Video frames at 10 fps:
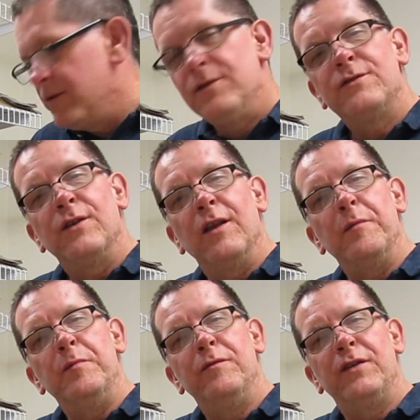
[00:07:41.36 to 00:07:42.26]
So let
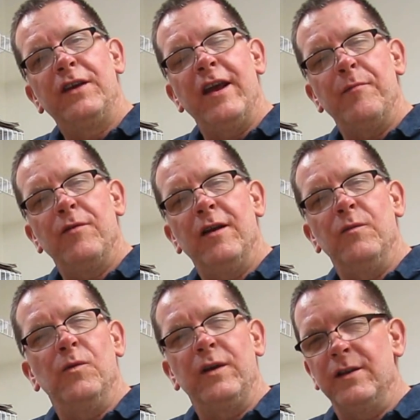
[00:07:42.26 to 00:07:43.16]
me move the camera
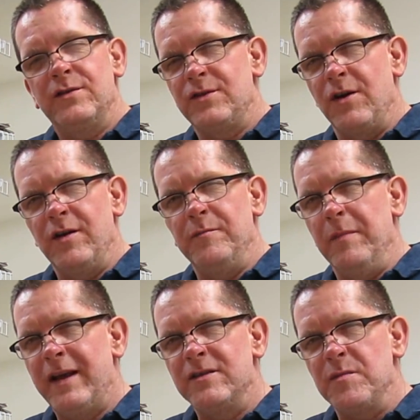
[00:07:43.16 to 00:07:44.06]
and we'll get started
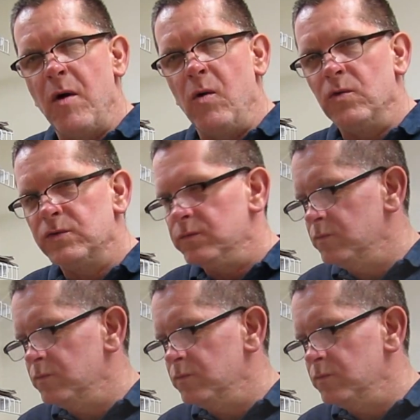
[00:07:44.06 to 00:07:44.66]
making some holes.